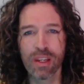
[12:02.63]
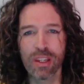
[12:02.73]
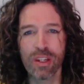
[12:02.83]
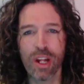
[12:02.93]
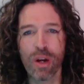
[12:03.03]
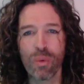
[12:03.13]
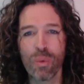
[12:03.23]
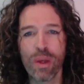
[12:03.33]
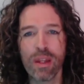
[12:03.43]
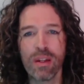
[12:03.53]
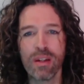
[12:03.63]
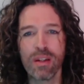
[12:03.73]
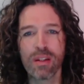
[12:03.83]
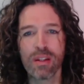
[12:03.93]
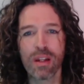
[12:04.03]
You know,
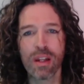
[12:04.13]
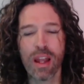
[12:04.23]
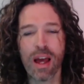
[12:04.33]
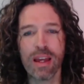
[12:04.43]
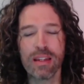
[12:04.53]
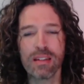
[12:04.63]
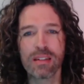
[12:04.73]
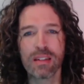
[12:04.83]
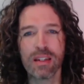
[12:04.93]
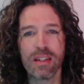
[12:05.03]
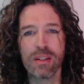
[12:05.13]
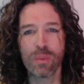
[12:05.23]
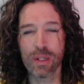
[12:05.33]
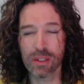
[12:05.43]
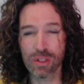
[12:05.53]
when the light, is,
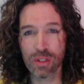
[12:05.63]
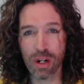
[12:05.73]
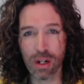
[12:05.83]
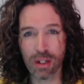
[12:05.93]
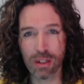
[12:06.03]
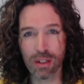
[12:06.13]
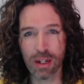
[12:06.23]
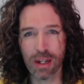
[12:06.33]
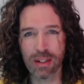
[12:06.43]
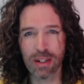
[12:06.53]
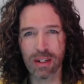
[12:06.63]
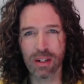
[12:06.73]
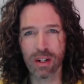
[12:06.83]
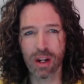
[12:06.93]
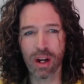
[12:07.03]
when it's dark and
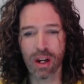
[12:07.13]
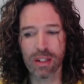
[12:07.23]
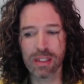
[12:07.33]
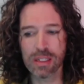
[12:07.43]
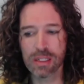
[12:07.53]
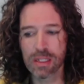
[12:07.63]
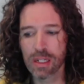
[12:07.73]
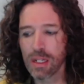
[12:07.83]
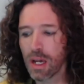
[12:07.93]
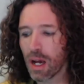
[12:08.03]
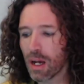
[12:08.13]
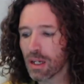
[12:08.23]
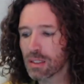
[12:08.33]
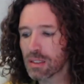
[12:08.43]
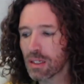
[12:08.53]
there is
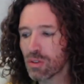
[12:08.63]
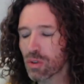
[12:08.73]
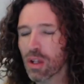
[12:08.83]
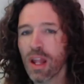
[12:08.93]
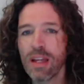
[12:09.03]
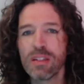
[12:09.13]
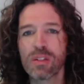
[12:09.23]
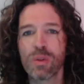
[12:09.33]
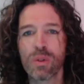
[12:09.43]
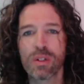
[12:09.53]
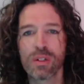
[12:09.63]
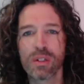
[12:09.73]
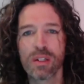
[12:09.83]
a central light source,